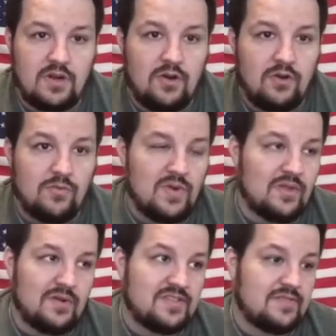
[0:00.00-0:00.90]
home,
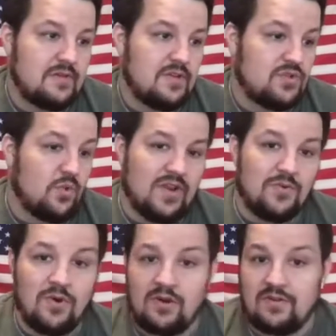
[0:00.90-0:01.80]
whether it's 20
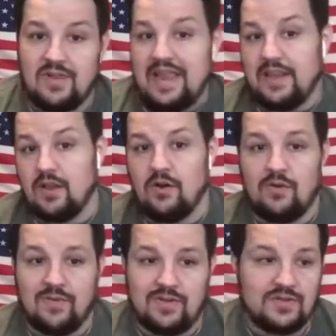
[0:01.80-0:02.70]
work, 80
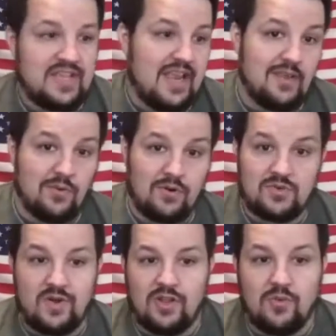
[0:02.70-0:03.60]
home, whether it's 80 work,
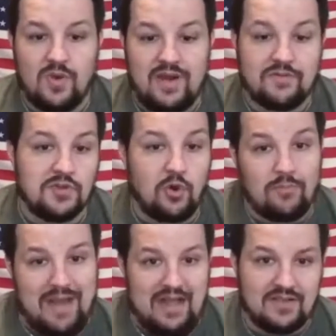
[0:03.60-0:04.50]
20 home, whatever
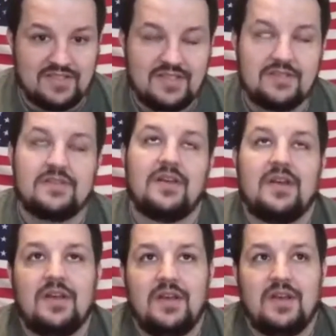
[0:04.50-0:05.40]
your balance is.
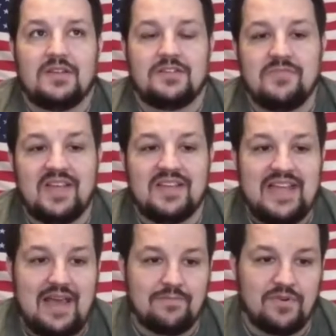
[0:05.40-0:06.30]
To me, a
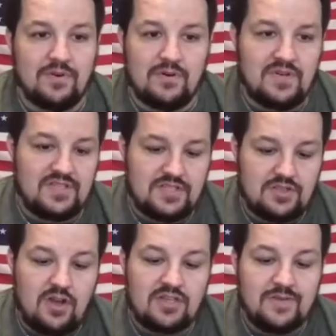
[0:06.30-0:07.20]
dadpreneur, it just
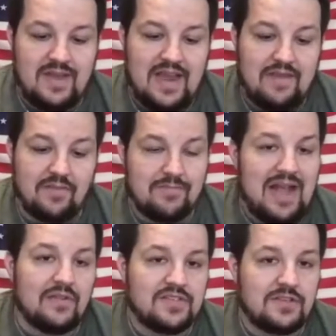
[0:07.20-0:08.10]
talks about having
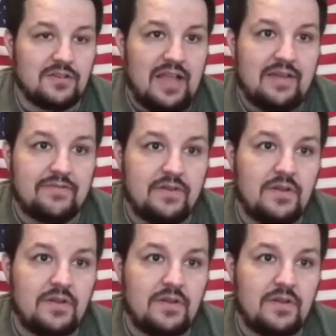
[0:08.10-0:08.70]
balance in your life.